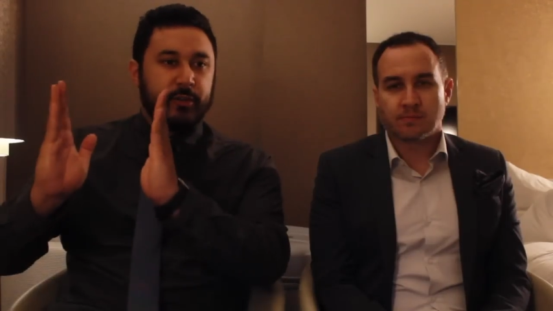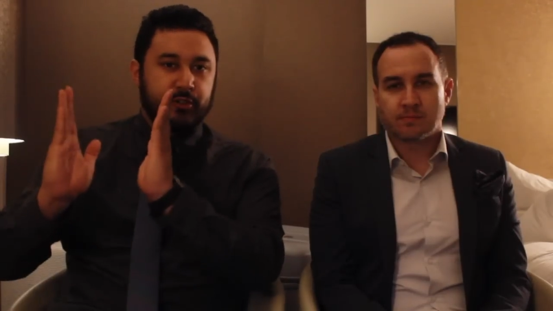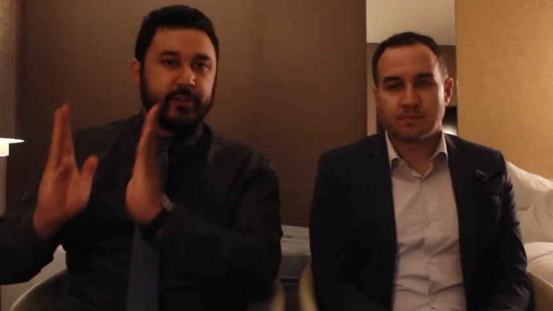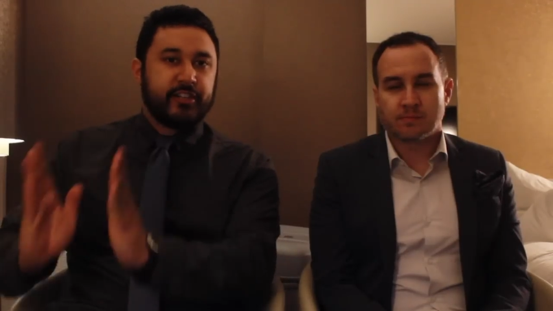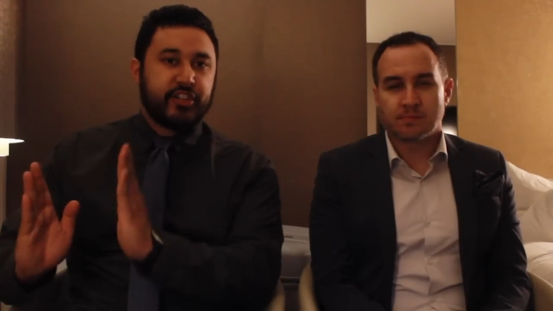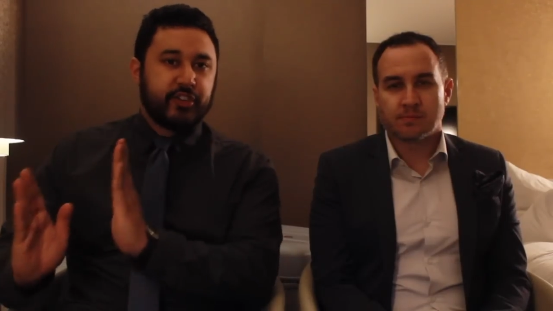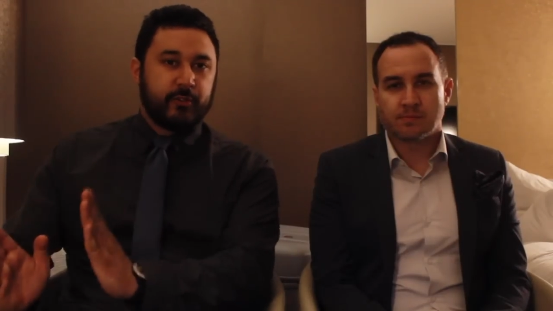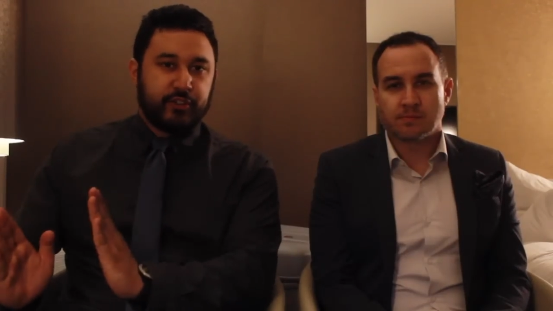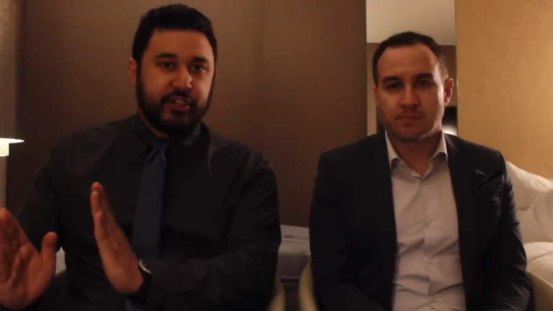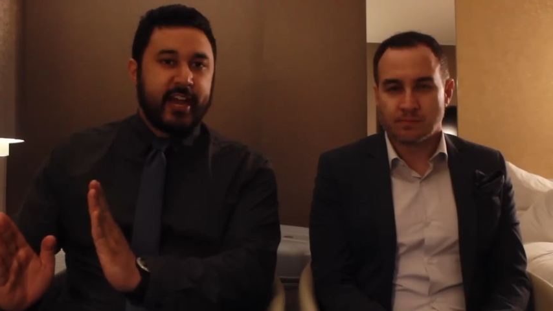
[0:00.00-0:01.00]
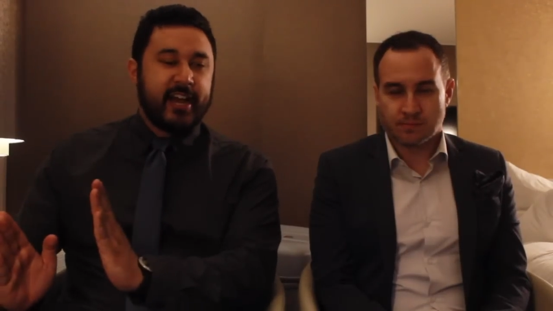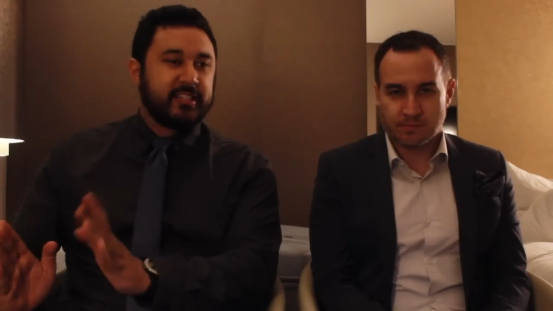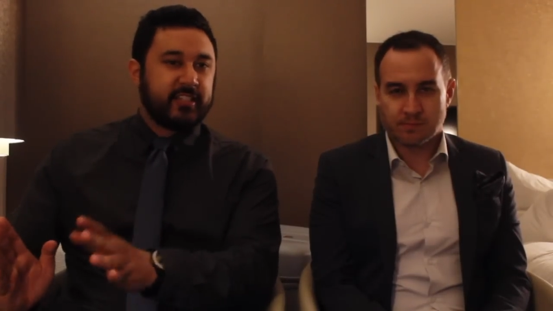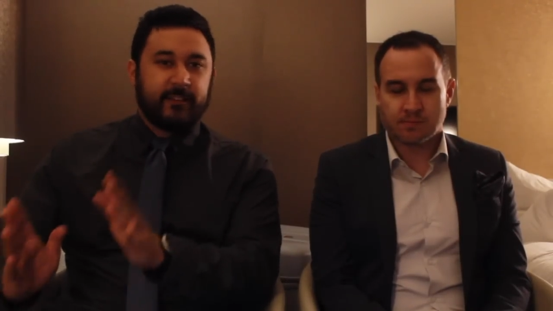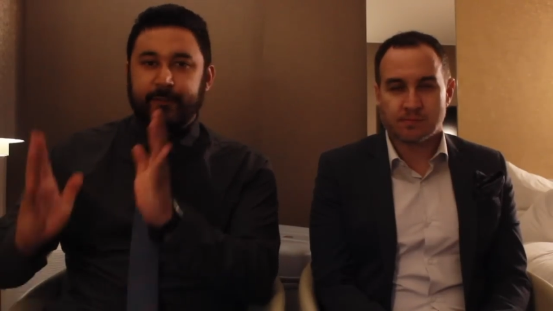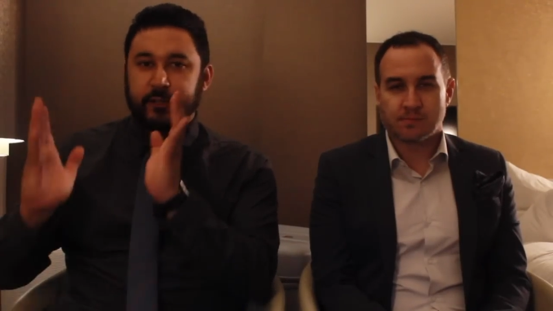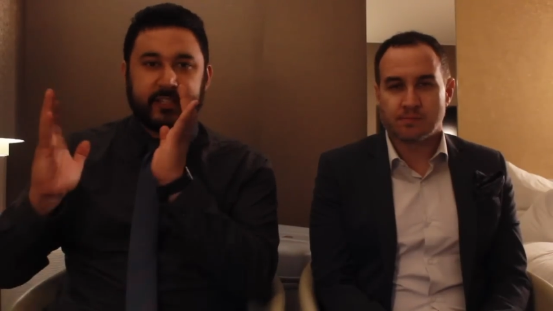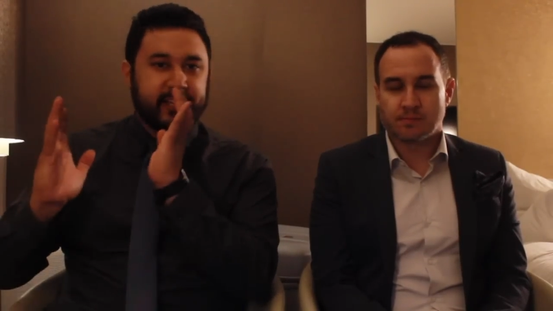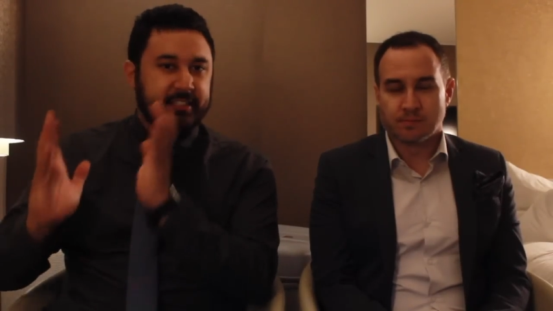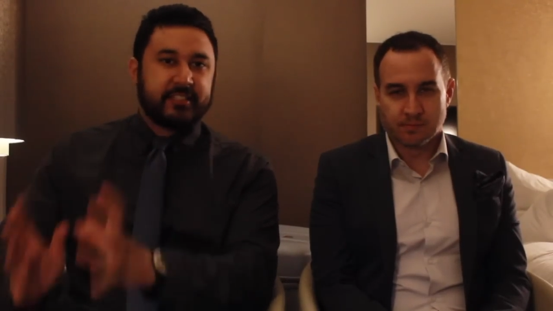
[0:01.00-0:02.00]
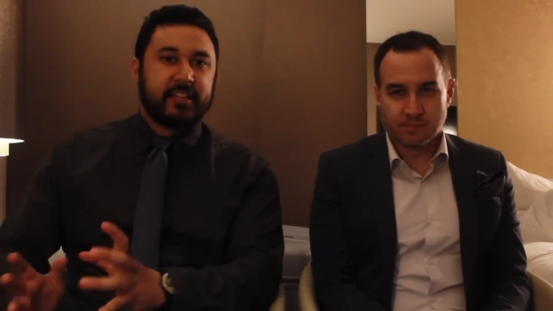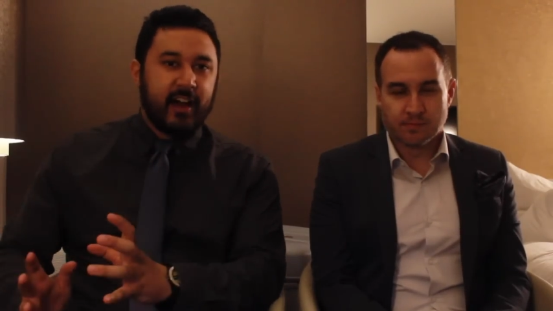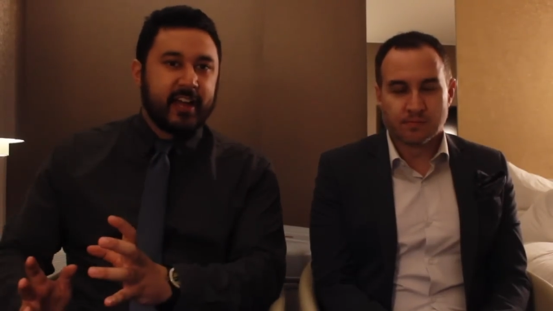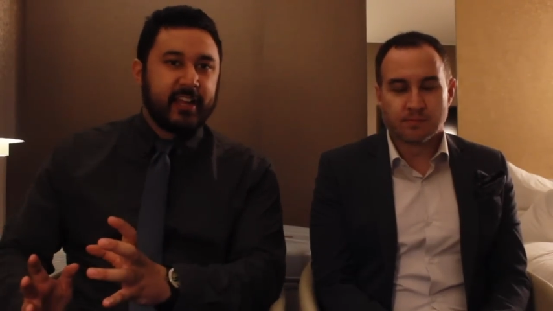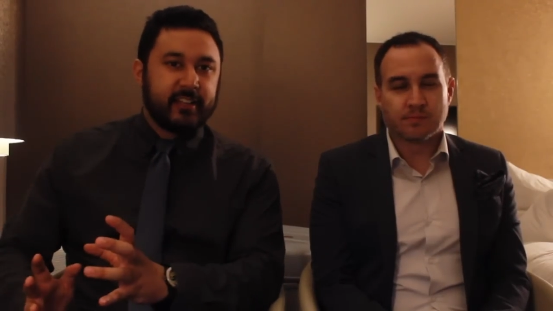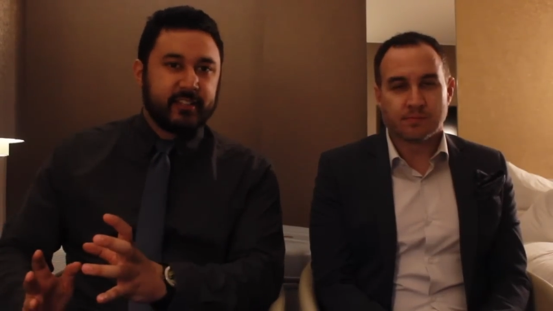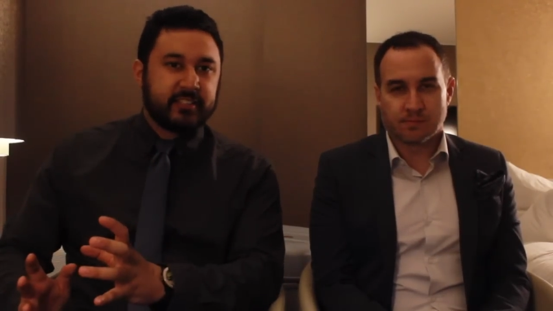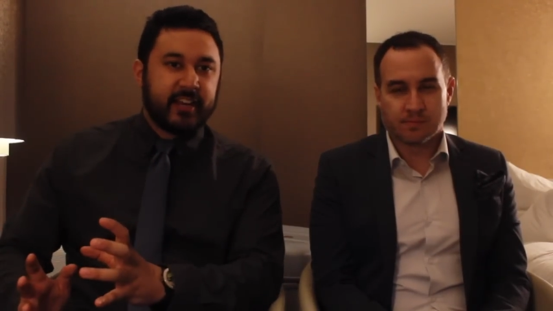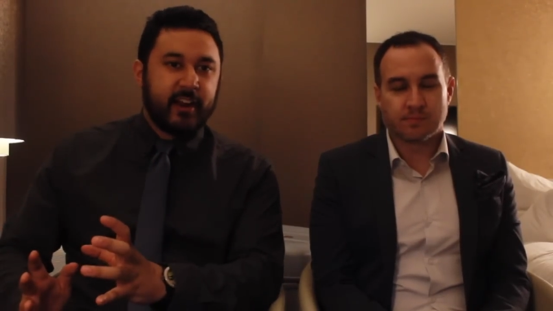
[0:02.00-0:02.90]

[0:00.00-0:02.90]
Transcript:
Speaker 1: with traditional jazz and he feels like it's dying in this